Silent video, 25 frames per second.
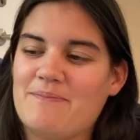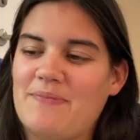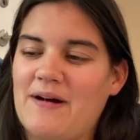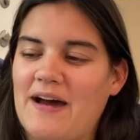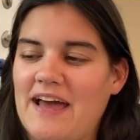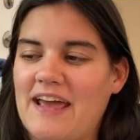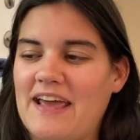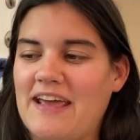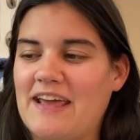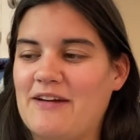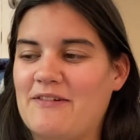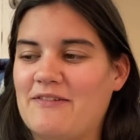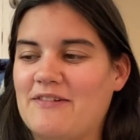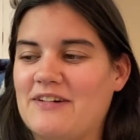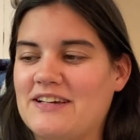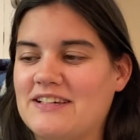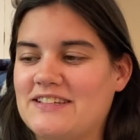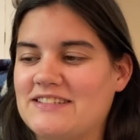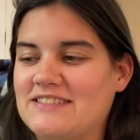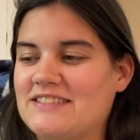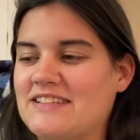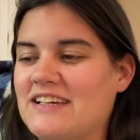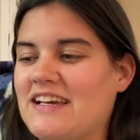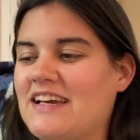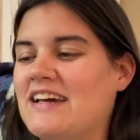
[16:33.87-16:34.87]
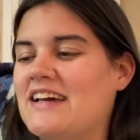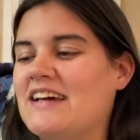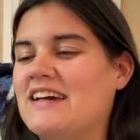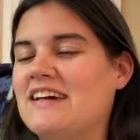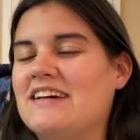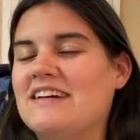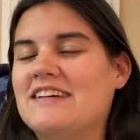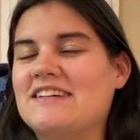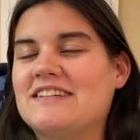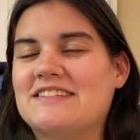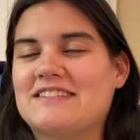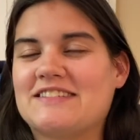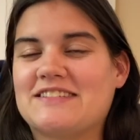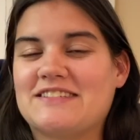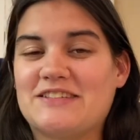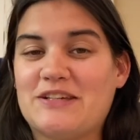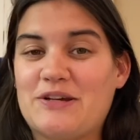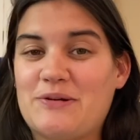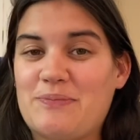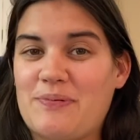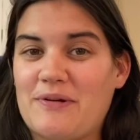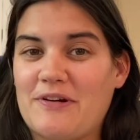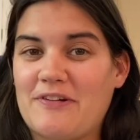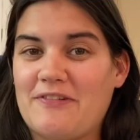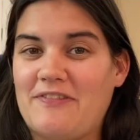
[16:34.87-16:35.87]
but it was
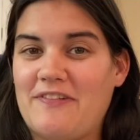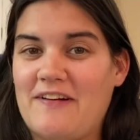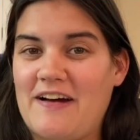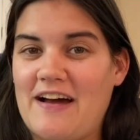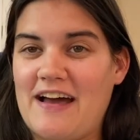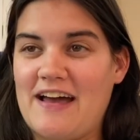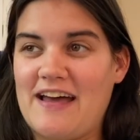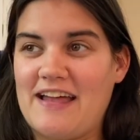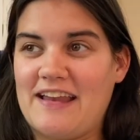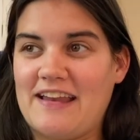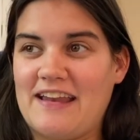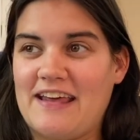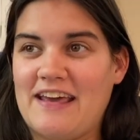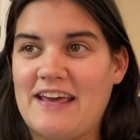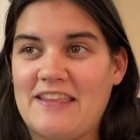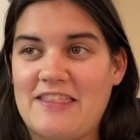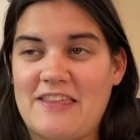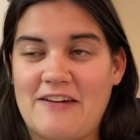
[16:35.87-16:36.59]
super fun.